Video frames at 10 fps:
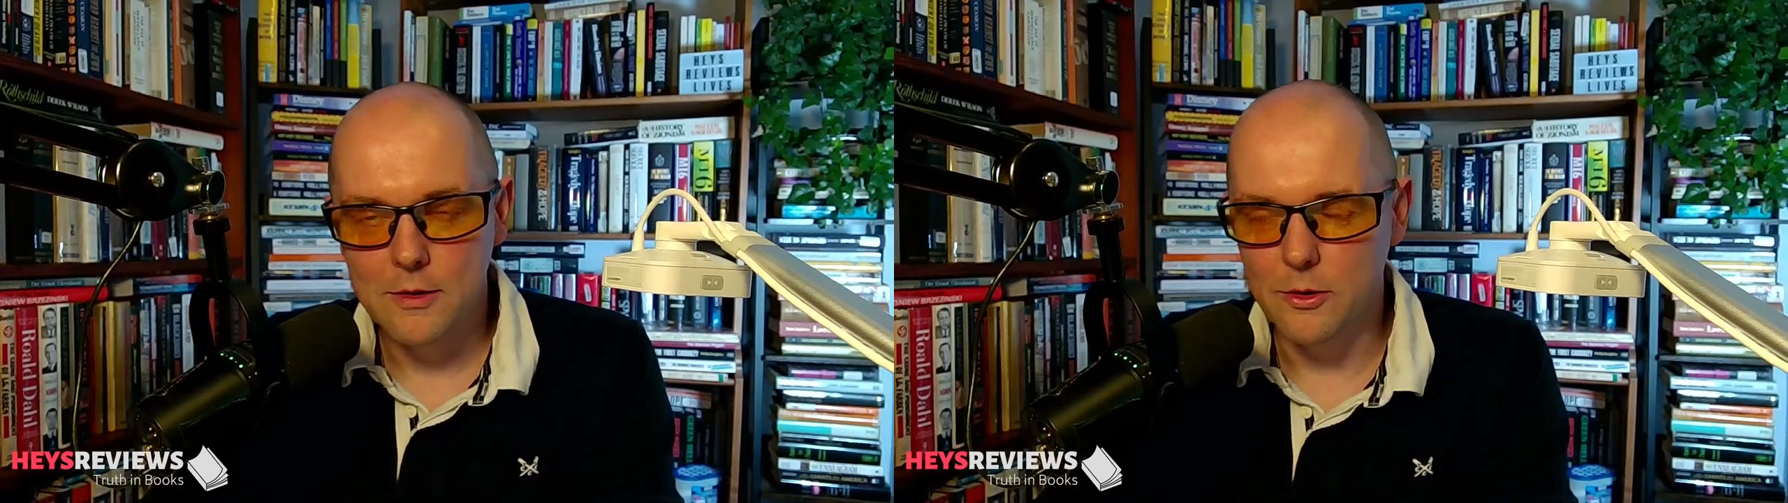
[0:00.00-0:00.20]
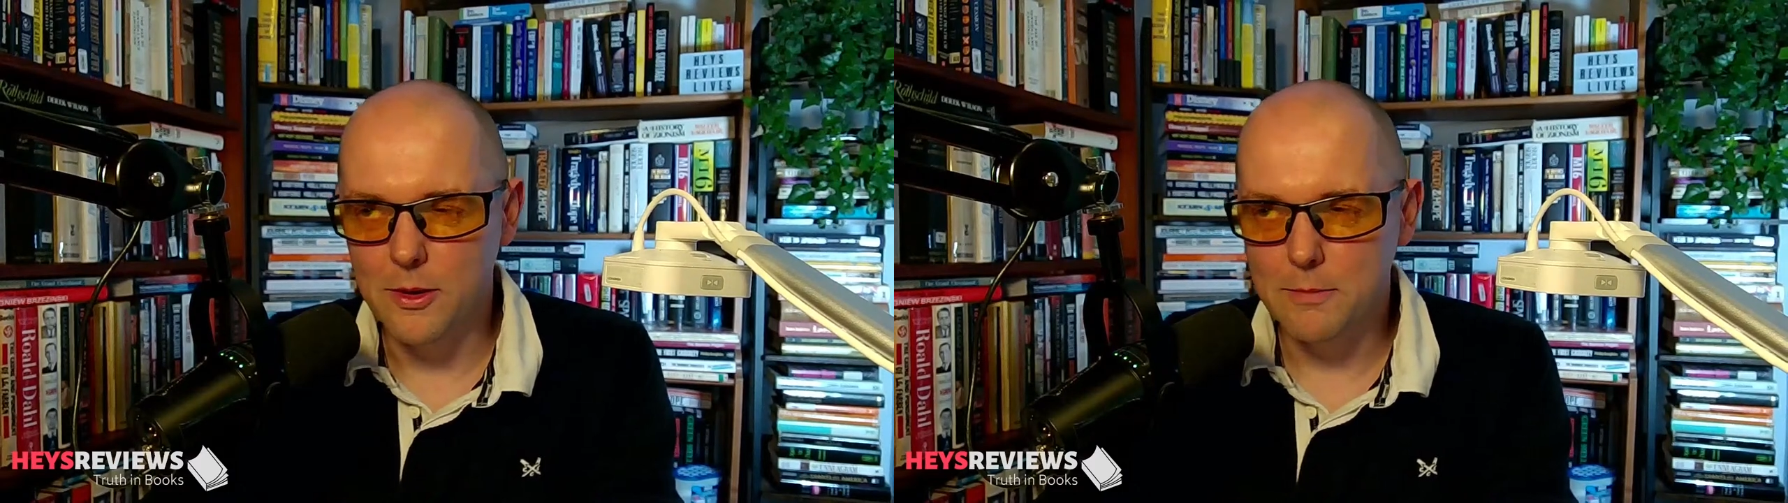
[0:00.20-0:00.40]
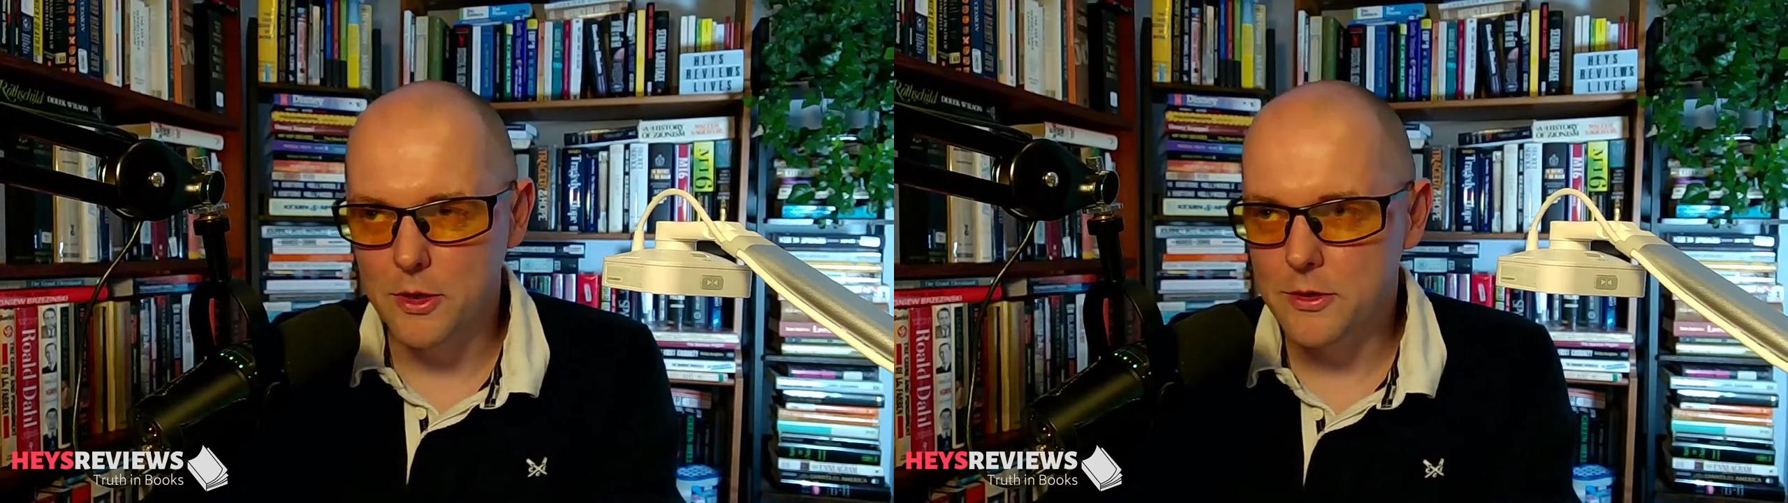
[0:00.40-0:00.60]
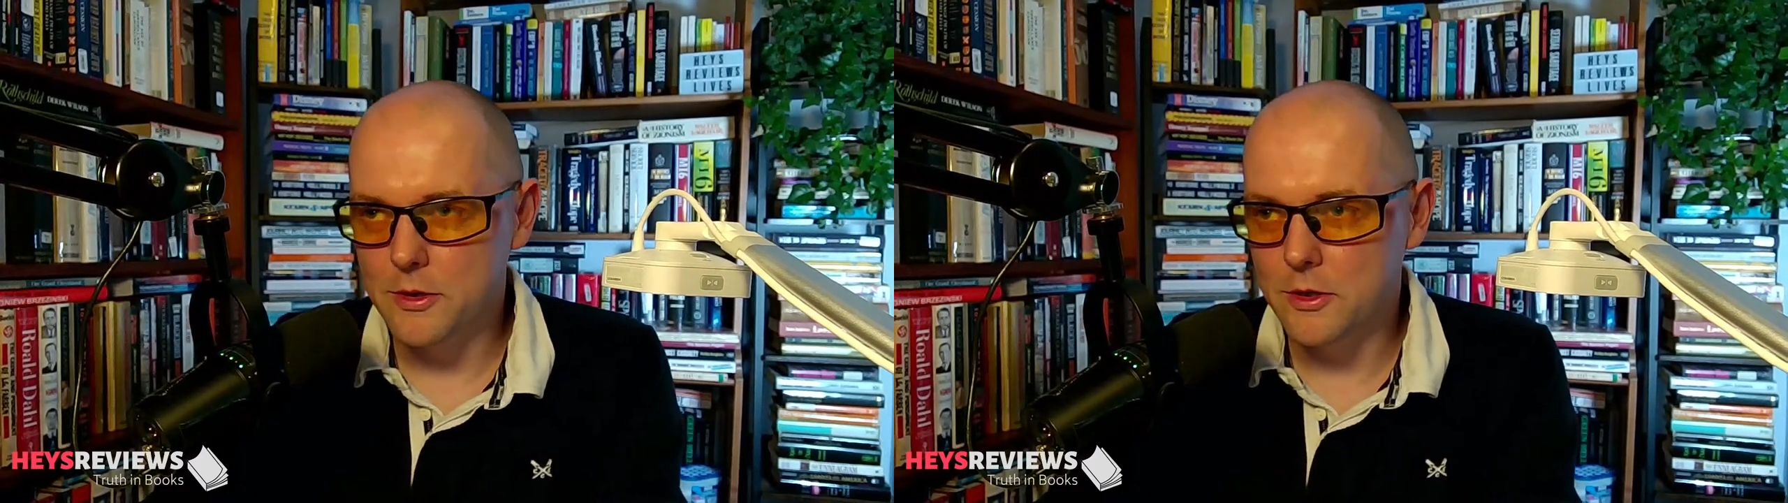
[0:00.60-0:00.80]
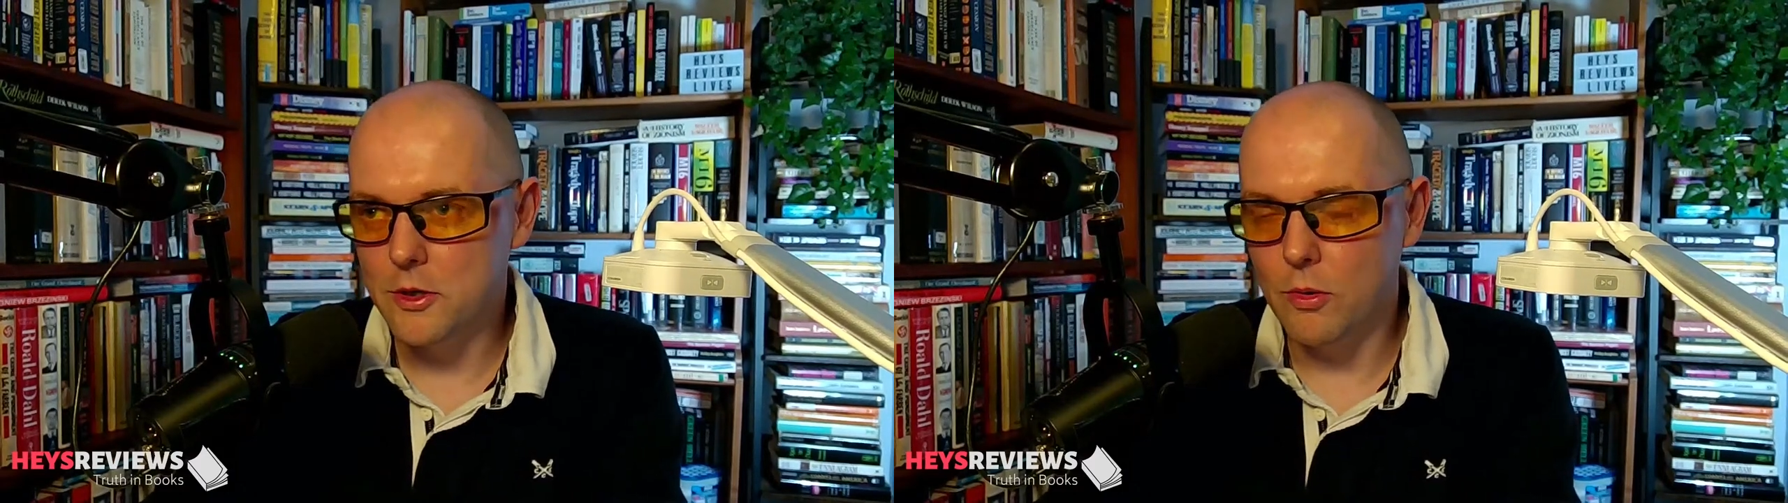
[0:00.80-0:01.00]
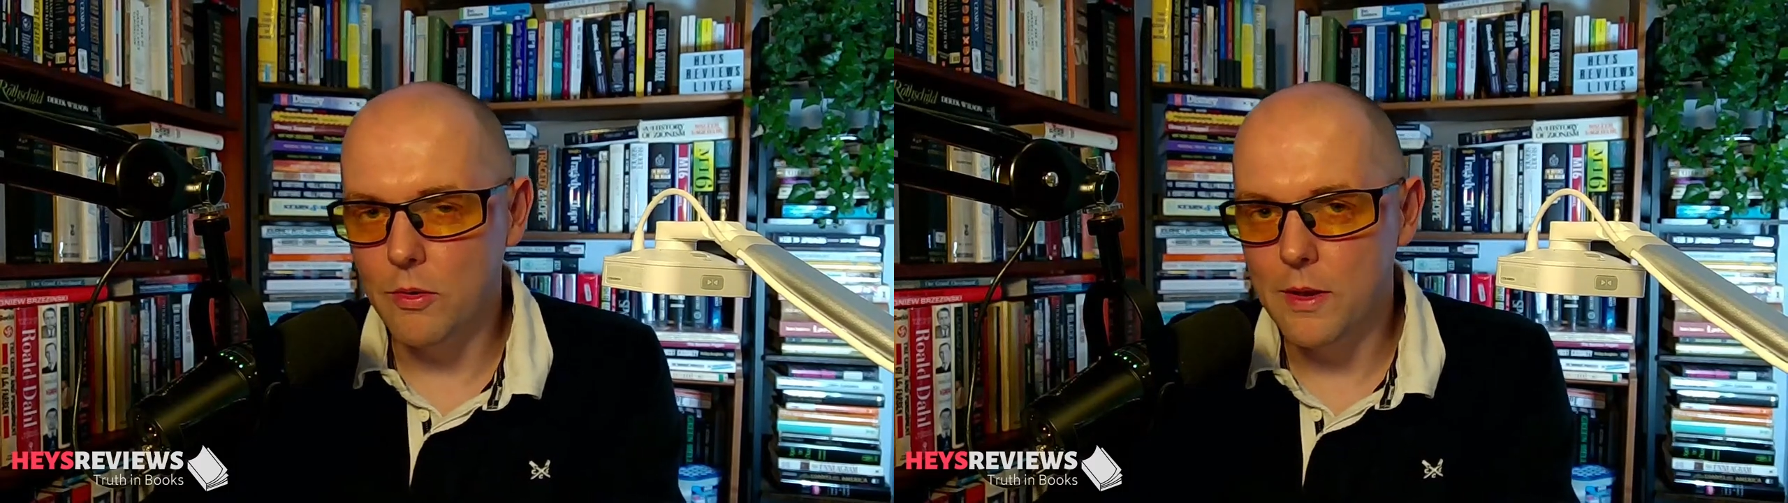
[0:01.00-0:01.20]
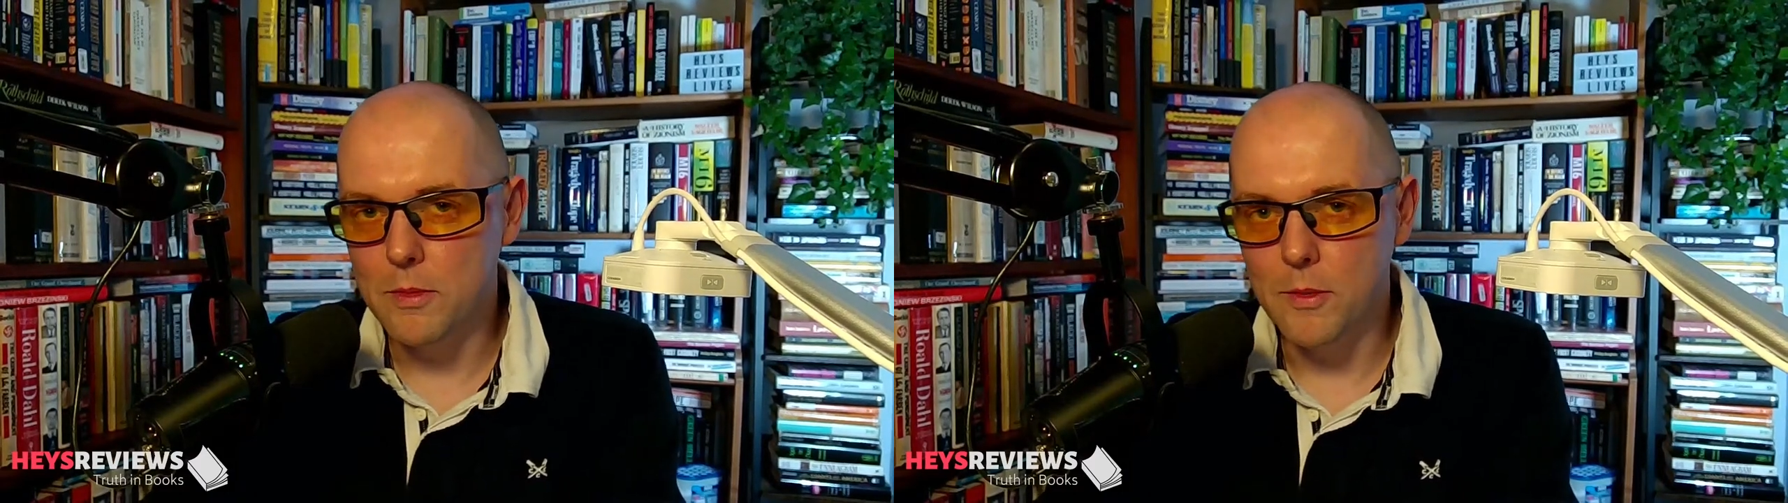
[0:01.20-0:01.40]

although I'm not sure you'd call them a